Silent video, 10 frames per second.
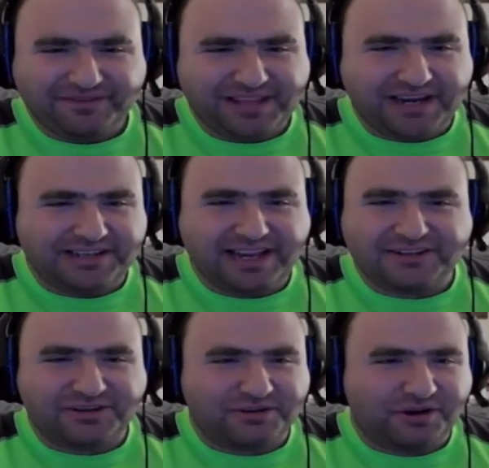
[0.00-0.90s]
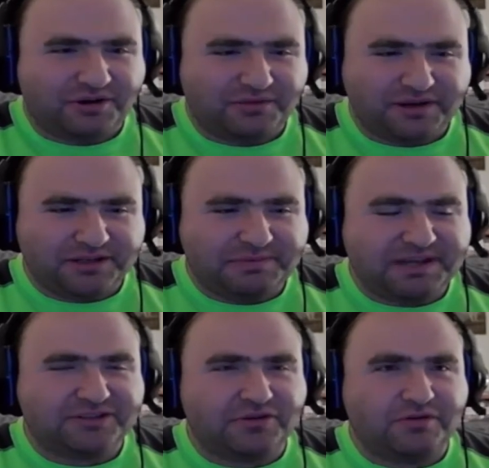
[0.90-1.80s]
There's our girl. There's
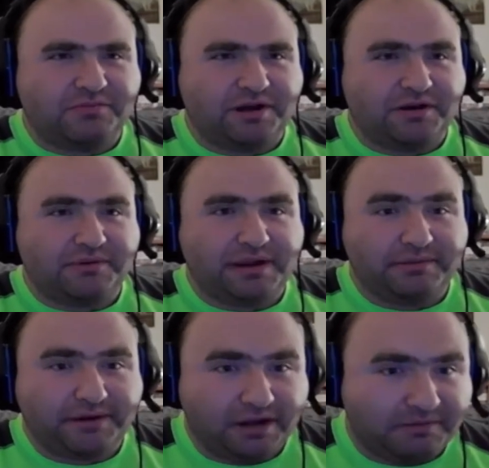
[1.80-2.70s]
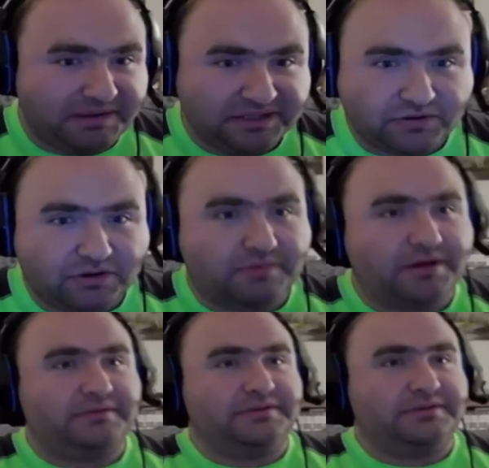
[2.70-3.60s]
best girl in Wano. Here we go. Best girl in
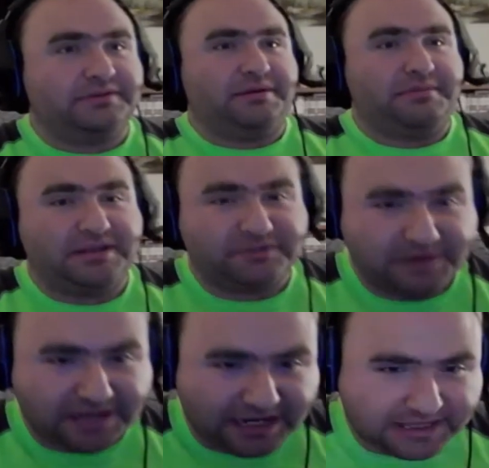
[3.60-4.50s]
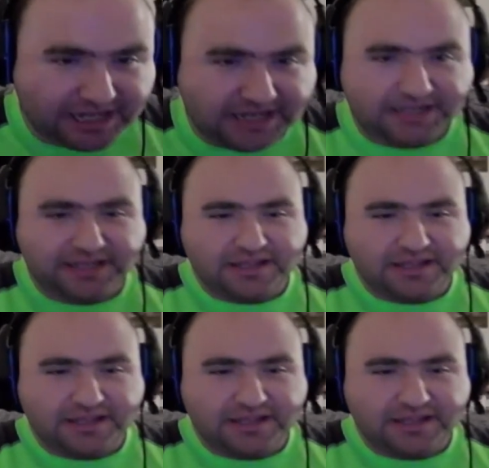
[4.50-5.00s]
Wano's coming up next week, I think.